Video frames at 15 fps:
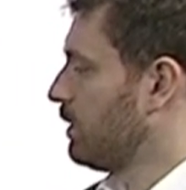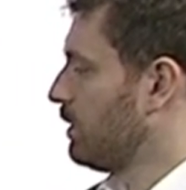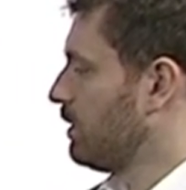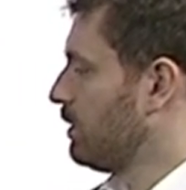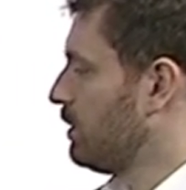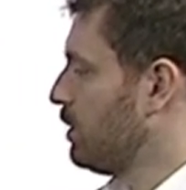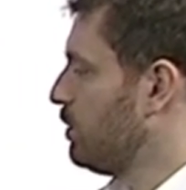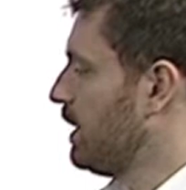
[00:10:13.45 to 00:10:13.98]

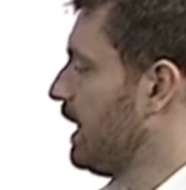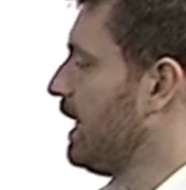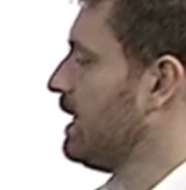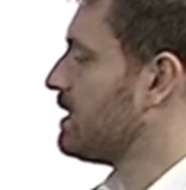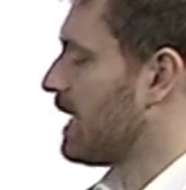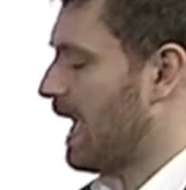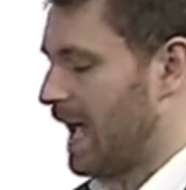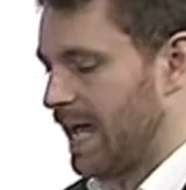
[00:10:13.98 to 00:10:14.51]
you need
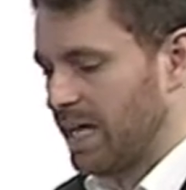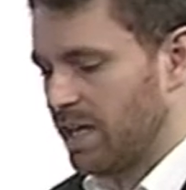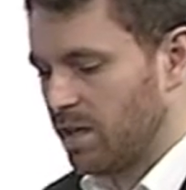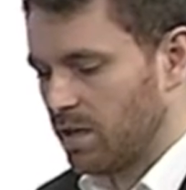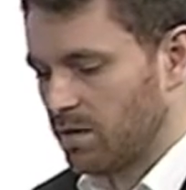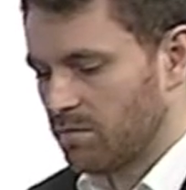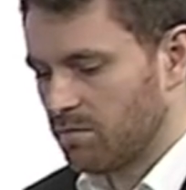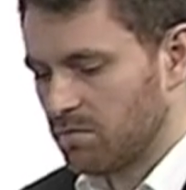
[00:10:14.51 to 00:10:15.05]
a
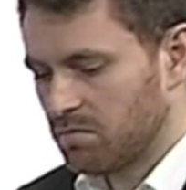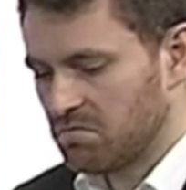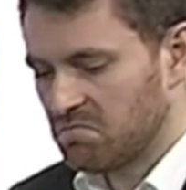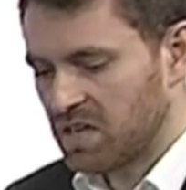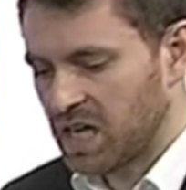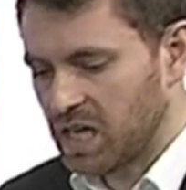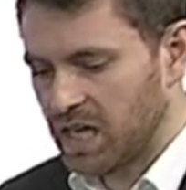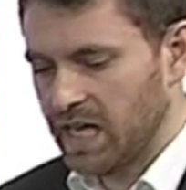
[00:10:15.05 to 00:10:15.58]

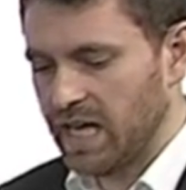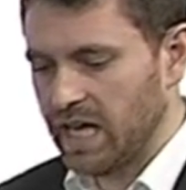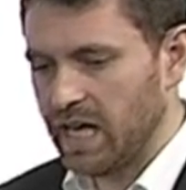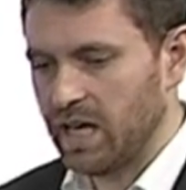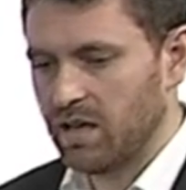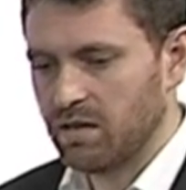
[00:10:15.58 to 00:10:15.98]
clear,